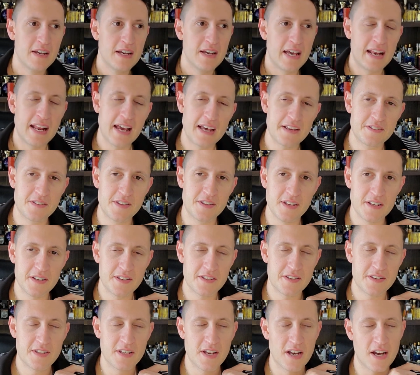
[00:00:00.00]
It has
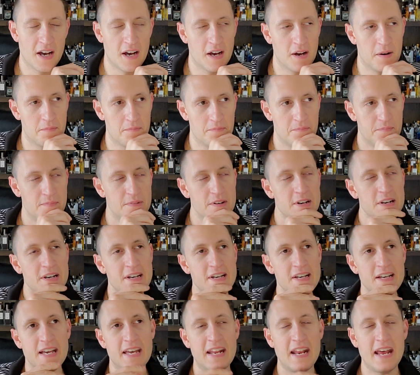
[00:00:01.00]
this, um,
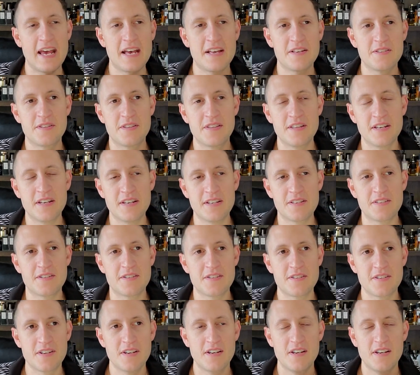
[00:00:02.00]
it has
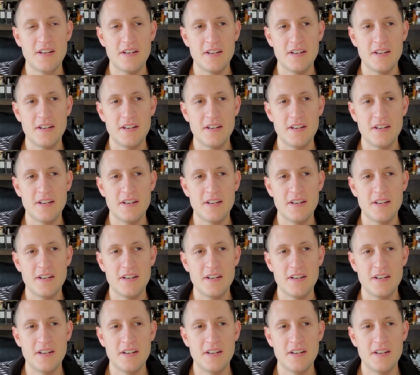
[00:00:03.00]
this